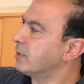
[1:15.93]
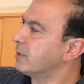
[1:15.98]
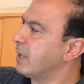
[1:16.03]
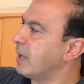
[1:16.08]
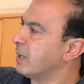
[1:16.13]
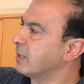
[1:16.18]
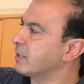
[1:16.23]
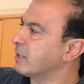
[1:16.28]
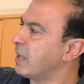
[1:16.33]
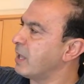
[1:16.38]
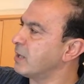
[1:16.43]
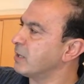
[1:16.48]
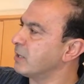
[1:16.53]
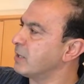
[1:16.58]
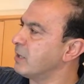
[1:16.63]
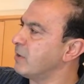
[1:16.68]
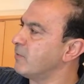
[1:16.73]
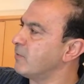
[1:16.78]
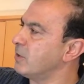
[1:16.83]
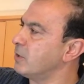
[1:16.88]
that can
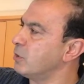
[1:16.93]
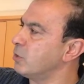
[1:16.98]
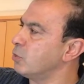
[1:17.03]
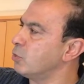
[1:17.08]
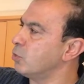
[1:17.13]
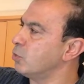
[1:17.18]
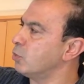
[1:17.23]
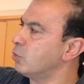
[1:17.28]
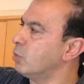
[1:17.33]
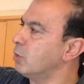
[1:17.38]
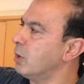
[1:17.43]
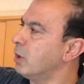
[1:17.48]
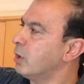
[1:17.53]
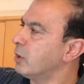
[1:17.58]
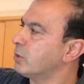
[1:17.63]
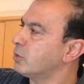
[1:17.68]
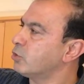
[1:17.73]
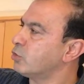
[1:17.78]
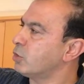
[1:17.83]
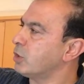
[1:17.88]
give you
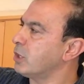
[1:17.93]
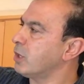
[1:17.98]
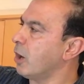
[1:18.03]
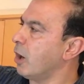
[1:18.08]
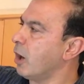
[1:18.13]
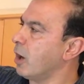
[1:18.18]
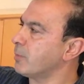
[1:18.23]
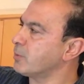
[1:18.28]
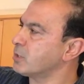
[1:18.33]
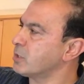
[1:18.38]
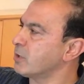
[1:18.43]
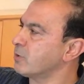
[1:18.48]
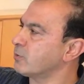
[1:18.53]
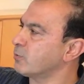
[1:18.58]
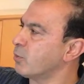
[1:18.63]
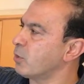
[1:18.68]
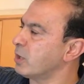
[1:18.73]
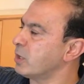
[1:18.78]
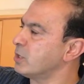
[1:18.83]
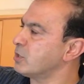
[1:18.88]
3 options
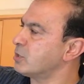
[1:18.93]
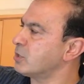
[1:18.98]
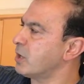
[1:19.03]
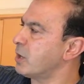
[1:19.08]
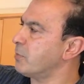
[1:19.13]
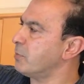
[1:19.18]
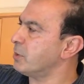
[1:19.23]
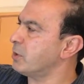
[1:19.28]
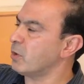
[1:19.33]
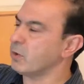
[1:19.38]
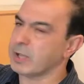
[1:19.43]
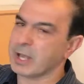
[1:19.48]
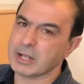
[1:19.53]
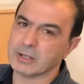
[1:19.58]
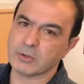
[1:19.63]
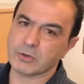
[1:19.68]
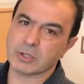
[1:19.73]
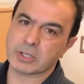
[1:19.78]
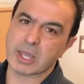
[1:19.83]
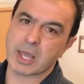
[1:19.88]
for each terminal,
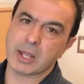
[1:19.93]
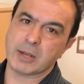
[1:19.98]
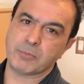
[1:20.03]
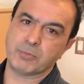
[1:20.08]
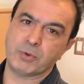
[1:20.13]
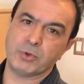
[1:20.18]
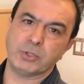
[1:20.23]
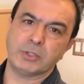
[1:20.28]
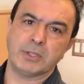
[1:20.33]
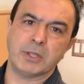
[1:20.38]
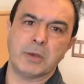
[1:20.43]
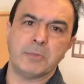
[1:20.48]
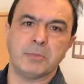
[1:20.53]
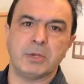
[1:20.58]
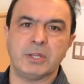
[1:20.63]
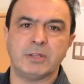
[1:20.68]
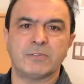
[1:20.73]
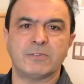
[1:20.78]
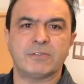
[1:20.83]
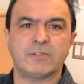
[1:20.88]
and you can put them
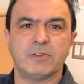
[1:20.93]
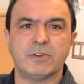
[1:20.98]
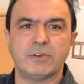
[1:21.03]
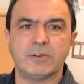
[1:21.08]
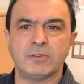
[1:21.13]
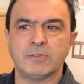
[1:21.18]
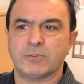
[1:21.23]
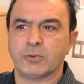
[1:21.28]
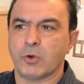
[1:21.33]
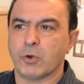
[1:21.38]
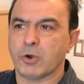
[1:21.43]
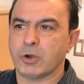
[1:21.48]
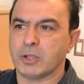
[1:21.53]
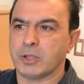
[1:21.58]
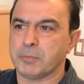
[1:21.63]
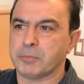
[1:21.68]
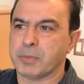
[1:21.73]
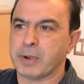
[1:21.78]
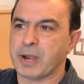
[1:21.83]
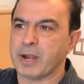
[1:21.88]
in series or
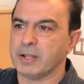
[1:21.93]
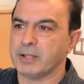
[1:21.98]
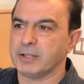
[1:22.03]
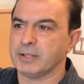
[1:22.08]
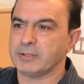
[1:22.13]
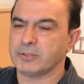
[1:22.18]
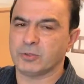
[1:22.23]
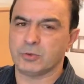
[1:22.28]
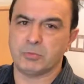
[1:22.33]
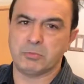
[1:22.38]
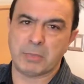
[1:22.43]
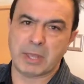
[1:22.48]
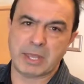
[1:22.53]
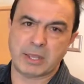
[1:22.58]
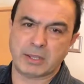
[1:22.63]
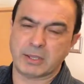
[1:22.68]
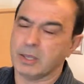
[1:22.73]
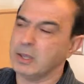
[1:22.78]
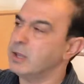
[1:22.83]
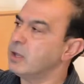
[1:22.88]
in parallel to
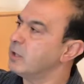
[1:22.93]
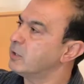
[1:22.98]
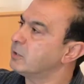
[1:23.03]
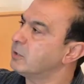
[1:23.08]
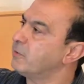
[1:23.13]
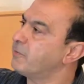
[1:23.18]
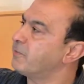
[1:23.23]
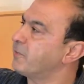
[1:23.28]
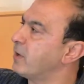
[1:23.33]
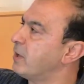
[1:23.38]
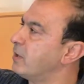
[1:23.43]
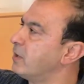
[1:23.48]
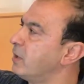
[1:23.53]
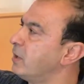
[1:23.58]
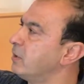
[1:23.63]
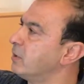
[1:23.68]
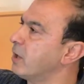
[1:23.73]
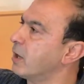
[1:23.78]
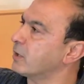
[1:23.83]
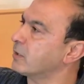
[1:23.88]
make different
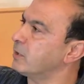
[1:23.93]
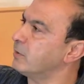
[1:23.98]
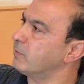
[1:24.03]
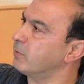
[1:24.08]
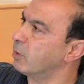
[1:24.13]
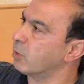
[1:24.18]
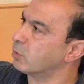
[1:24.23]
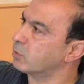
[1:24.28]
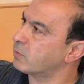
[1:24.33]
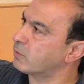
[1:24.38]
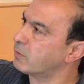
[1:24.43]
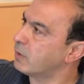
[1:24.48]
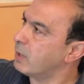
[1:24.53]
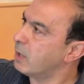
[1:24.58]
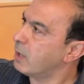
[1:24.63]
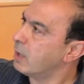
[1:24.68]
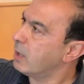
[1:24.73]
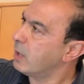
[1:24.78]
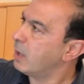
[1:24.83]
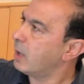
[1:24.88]
inductive loads.
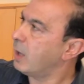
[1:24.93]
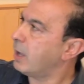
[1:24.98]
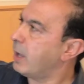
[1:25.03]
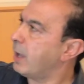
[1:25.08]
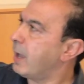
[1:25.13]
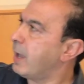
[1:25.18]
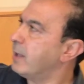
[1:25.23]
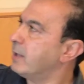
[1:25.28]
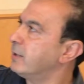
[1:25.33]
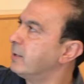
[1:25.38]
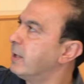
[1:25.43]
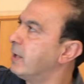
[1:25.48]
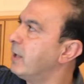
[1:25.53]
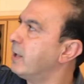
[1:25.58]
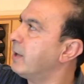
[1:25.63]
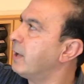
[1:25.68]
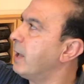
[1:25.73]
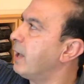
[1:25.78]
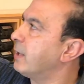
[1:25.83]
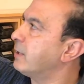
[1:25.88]
And
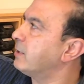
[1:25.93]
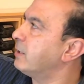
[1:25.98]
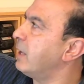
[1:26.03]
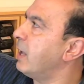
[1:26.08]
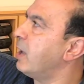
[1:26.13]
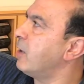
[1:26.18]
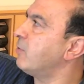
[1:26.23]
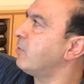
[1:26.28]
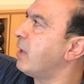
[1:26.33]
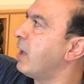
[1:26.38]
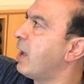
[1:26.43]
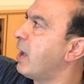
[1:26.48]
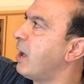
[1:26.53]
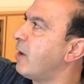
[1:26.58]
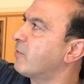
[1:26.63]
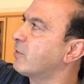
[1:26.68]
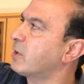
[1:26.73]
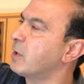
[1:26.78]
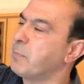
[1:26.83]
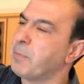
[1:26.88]
then at the end we
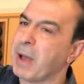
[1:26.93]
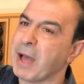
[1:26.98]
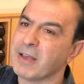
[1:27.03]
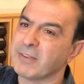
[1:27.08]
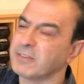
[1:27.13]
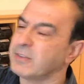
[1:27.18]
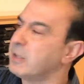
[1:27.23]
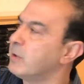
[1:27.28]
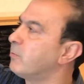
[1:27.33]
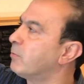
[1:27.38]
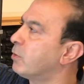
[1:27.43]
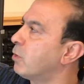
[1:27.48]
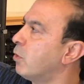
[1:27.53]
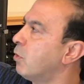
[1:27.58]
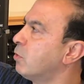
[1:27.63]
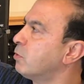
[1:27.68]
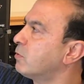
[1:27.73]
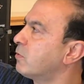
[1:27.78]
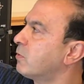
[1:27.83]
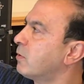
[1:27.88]
have capacitive
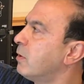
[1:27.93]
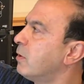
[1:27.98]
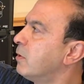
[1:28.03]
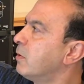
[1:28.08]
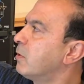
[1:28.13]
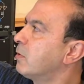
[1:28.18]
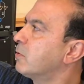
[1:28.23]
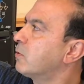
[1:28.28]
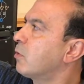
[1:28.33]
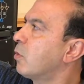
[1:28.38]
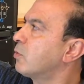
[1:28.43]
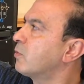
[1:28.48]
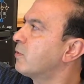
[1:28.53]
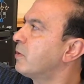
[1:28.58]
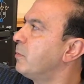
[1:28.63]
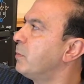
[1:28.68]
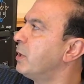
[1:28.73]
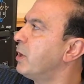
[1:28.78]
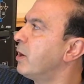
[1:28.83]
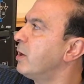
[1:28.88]
loads. So
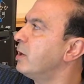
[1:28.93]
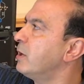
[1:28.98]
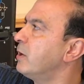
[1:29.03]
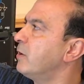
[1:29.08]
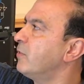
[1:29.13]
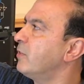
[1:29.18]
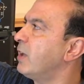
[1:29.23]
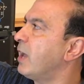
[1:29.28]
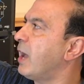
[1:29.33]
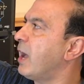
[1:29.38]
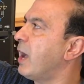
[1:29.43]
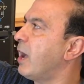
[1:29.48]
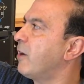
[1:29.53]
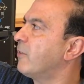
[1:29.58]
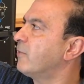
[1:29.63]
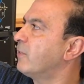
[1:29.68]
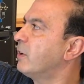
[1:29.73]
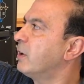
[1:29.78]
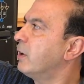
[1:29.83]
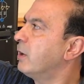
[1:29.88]
similarly we
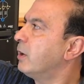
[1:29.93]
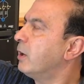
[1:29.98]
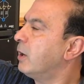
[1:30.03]
have